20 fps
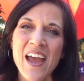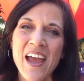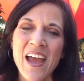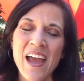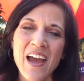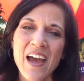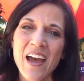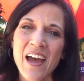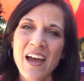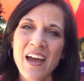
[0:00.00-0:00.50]

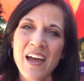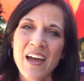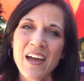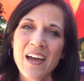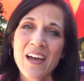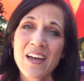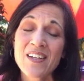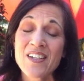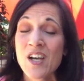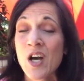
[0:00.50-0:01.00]

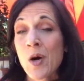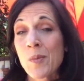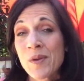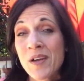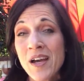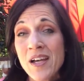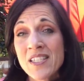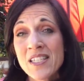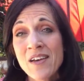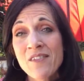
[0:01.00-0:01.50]
and
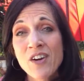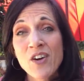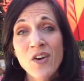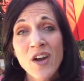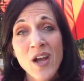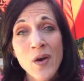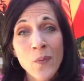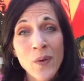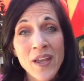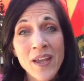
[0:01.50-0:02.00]
hope you guys have a
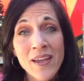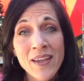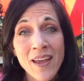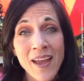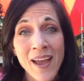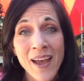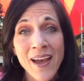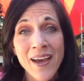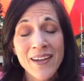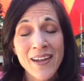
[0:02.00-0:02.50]
great
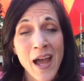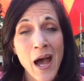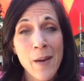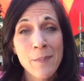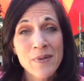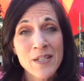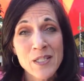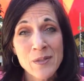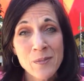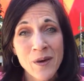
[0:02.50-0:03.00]
week and
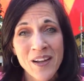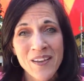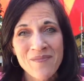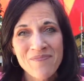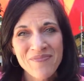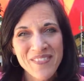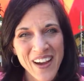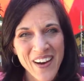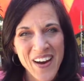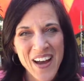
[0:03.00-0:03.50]
happy
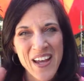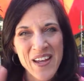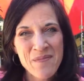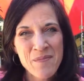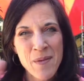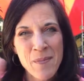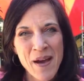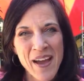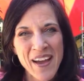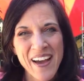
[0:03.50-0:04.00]
spring. All
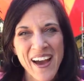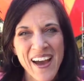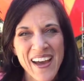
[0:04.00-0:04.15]
right, bye-bye